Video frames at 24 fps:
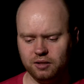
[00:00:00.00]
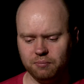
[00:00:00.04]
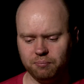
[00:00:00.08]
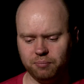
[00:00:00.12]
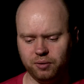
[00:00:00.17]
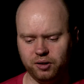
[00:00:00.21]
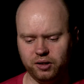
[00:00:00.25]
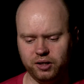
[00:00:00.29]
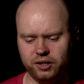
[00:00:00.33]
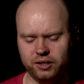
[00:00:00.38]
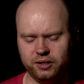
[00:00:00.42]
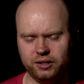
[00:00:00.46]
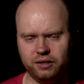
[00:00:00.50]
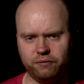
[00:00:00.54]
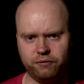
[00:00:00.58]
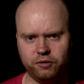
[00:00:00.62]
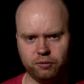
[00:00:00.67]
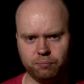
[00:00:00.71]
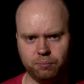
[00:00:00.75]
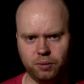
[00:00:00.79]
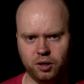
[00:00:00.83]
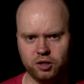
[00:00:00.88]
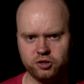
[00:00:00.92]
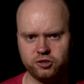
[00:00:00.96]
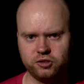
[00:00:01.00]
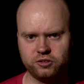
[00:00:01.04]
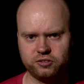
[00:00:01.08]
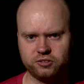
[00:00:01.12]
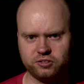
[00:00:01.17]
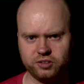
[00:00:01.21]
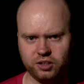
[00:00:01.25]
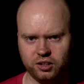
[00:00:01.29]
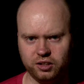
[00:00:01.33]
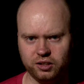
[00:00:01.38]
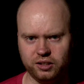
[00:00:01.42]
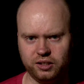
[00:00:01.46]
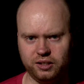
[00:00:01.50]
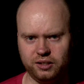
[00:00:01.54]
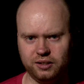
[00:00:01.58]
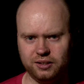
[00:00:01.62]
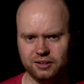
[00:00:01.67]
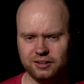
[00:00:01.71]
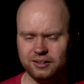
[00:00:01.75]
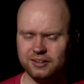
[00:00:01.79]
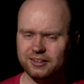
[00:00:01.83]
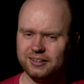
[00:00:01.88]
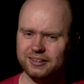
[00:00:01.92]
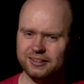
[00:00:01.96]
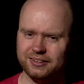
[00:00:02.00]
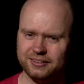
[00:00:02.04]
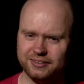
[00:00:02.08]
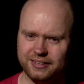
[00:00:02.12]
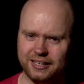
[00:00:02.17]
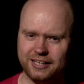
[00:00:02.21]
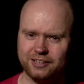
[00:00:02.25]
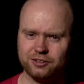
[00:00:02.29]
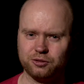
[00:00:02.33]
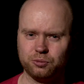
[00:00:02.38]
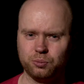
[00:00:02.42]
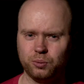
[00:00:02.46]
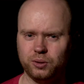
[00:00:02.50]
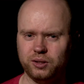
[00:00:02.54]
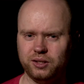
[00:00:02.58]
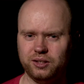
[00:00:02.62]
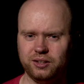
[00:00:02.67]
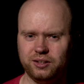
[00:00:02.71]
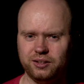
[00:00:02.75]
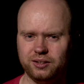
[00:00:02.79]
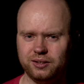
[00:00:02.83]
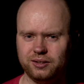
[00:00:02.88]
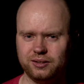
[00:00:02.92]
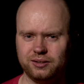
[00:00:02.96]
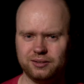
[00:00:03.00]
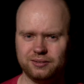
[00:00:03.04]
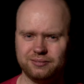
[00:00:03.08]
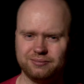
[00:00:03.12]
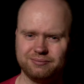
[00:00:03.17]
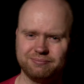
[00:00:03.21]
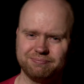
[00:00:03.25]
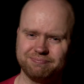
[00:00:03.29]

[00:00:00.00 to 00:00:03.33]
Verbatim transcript: But if your budget's tight, that's where